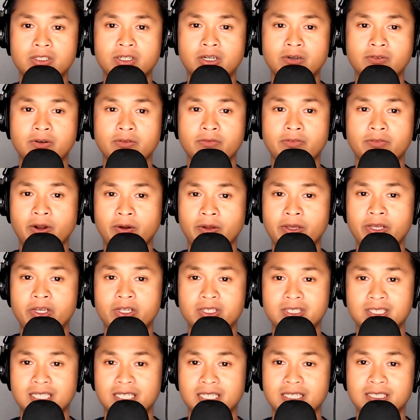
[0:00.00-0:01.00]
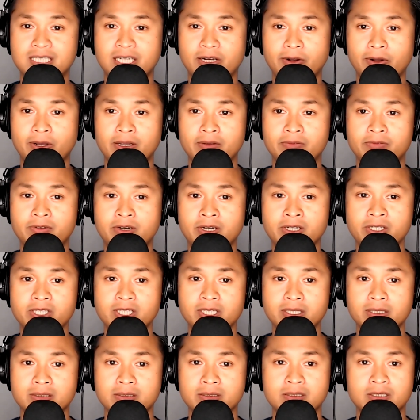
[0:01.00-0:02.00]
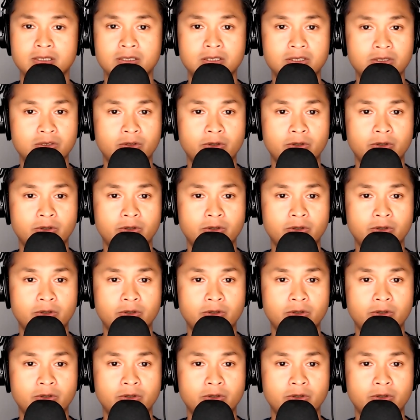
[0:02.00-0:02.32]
a very utilitarian function to store,